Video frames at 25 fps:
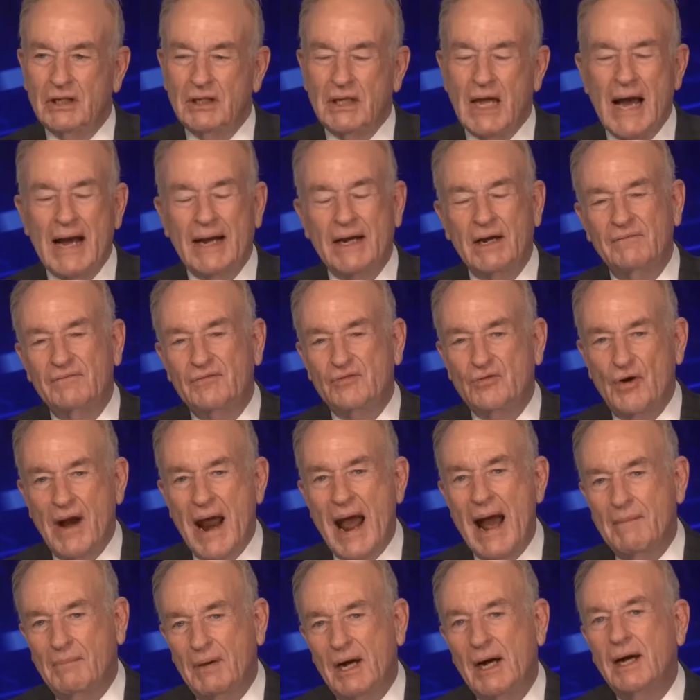lack of
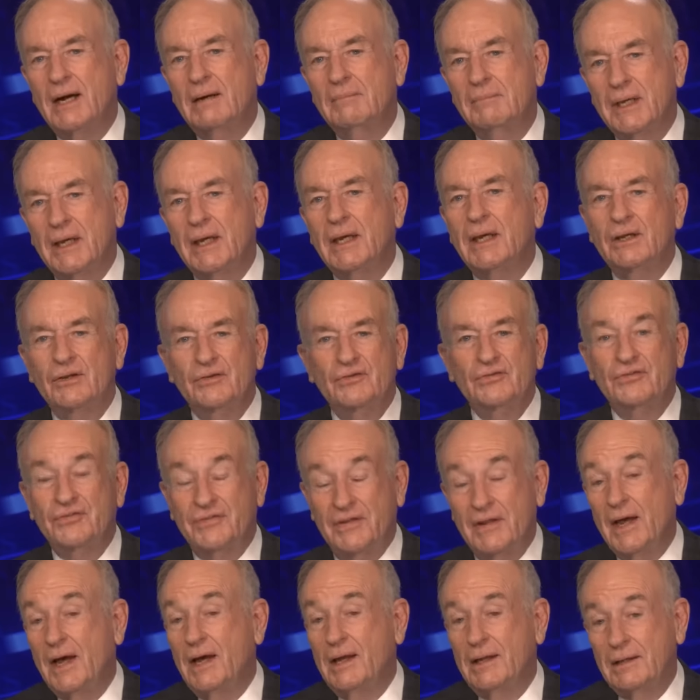drama means
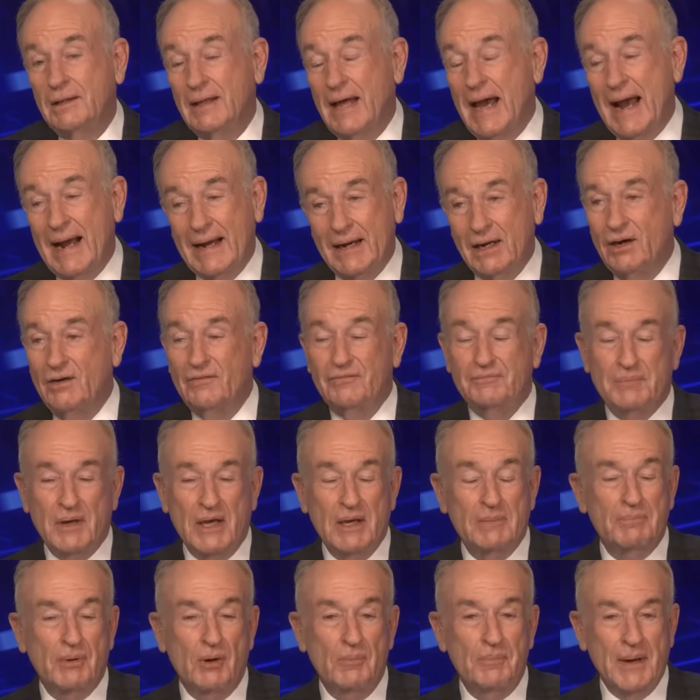the lack of
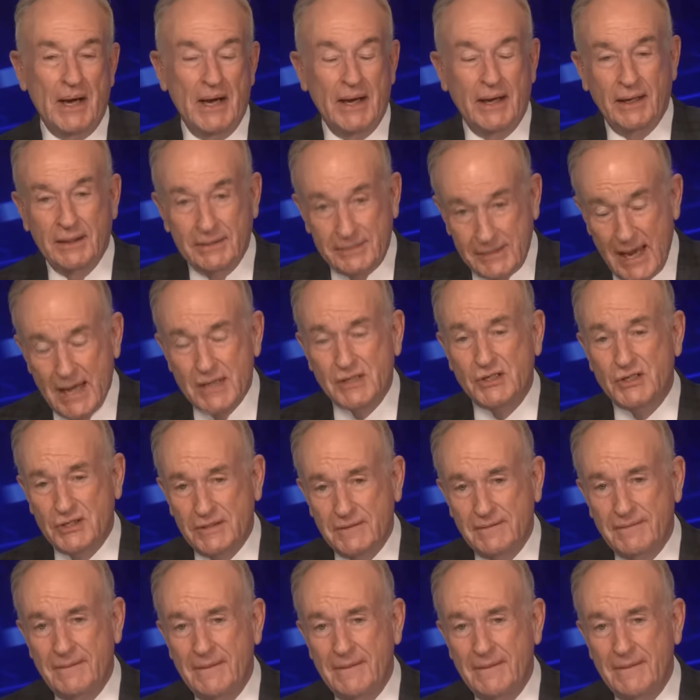people paying attention.